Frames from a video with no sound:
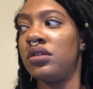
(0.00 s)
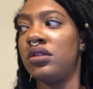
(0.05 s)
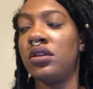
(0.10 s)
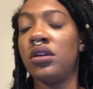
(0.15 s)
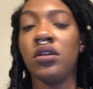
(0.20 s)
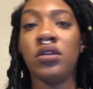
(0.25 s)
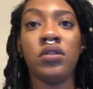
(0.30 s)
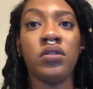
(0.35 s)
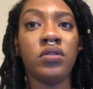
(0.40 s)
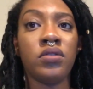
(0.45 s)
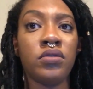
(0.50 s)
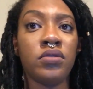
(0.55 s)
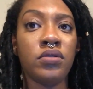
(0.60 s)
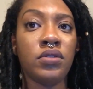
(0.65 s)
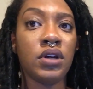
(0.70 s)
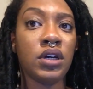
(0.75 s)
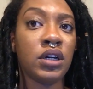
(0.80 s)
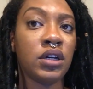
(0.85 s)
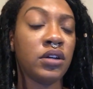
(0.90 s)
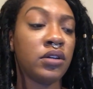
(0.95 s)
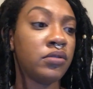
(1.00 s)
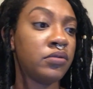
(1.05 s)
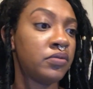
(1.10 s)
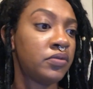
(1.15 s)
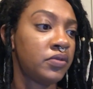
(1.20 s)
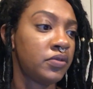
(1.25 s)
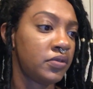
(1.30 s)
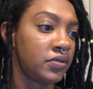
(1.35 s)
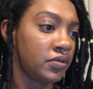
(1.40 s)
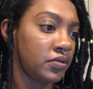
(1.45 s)
So um,
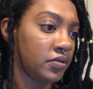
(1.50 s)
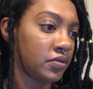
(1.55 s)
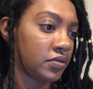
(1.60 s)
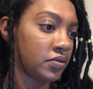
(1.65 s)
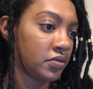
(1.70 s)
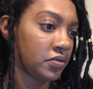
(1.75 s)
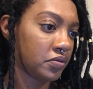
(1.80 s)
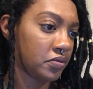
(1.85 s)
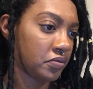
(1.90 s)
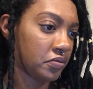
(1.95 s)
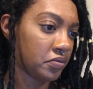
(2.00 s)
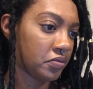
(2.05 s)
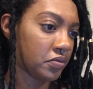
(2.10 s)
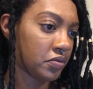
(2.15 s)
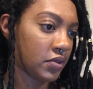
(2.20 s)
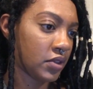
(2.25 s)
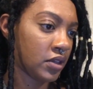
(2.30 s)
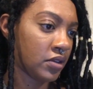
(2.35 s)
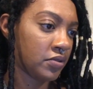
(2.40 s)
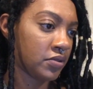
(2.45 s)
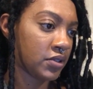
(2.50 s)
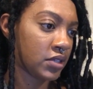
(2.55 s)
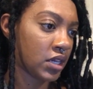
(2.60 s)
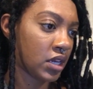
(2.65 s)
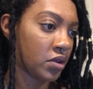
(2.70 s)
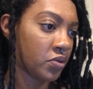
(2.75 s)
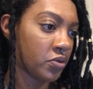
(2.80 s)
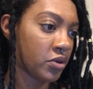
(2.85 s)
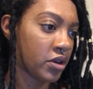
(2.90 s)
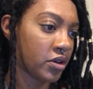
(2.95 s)
I was
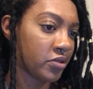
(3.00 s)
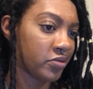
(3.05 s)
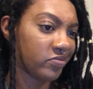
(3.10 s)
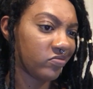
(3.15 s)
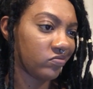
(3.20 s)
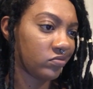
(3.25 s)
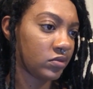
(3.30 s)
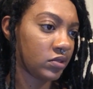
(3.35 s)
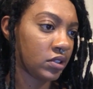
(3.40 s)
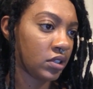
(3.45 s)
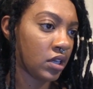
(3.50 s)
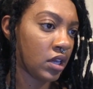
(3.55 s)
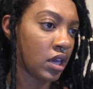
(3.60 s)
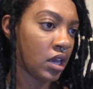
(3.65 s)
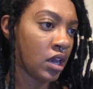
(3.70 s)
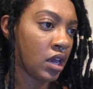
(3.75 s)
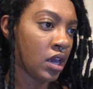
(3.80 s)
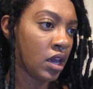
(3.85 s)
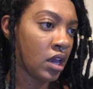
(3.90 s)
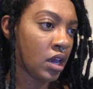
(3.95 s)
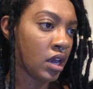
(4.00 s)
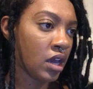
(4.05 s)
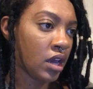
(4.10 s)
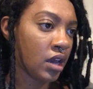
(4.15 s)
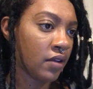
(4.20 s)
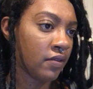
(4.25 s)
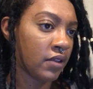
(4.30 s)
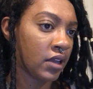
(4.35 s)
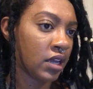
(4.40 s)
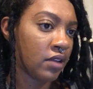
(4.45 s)
like, well,
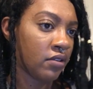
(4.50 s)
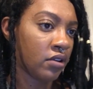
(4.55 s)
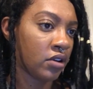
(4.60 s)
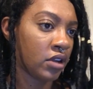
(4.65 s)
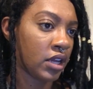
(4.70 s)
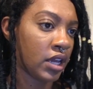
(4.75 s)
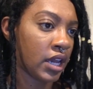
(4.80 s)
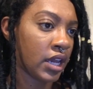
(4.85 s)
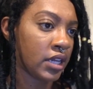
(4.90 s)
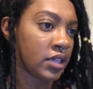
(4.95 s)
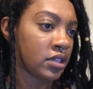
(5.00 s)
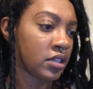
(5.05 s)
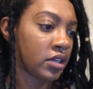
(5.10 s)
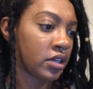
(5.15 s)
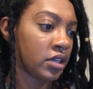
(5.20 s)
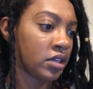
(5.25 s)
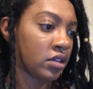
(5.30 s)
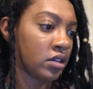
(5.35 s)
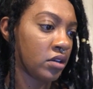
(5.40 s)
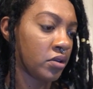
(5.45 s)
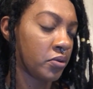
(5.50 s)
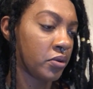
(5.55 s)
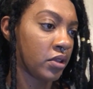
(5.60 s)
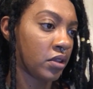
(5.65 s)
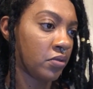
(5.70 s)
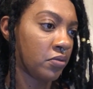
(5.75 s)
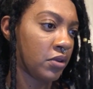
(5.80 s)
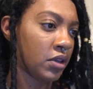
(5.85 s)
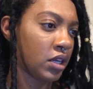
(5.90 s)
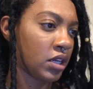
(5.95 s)
I'm not even going to ask her to go
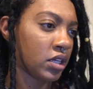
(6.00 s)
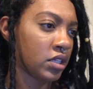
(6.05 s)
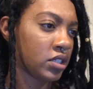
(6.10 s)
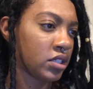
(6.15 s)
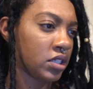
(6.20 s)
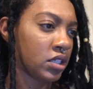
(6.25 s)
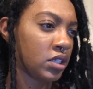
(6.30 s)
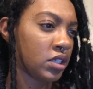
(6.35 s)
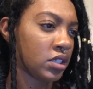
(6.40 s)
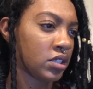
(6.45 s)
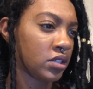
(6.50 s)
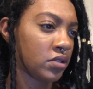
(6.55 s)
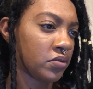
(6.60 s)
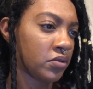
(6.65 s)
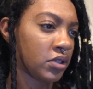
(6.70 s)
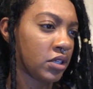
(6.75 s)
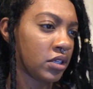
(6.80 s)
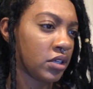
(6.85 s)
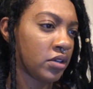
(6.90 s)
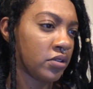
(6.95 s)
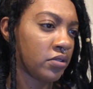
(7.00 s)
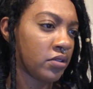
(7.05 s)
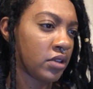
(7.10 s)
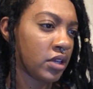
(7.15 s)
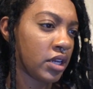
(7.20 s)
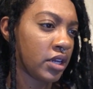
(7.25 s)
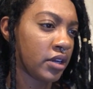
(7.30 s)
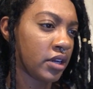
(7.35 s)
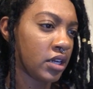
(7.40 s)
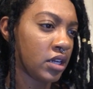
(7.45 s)
with me because she doesn't want to go
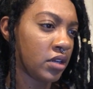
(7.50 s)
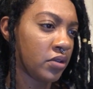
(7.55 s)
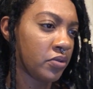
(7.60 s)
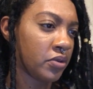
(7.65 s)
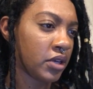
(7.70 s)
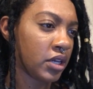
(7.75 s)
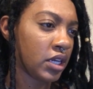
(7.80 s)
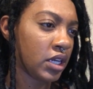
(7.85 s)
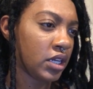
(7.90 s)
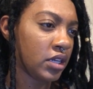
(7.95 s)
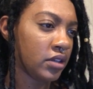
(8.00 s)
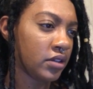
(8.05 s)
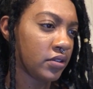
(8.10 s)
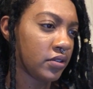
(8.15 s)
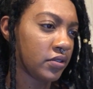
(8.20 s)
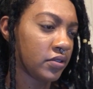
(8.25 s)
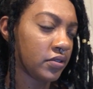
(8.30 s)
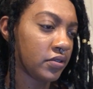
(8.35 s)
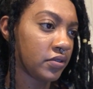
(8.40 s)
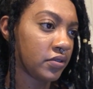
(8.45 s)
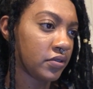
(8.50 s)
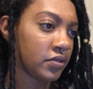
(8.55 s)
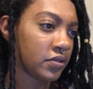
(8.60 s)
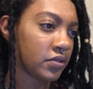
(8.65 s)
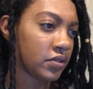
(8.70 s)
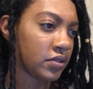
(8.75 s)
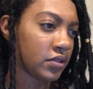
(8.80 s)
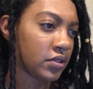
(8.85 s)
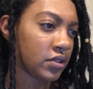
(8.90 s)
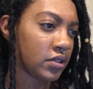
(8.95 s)
there anyway.
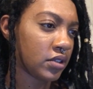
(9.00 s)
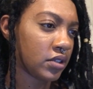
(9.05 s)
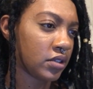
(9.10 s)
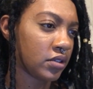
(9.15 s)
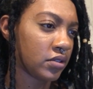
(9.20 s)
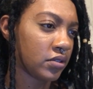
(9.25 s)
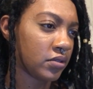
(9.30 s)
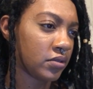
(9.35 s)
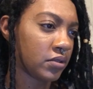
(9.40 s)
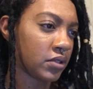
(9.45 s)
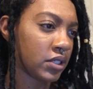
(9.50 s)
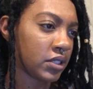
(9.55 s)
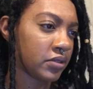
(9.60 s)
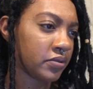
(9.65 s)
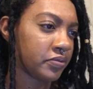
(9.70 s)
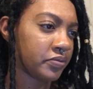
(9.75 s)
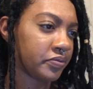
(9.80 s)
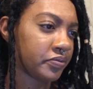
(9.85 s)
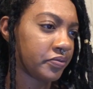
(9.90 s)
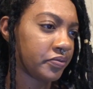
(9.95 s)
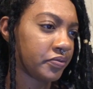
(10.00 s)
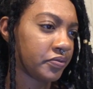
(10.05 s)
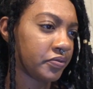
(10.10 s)
So um,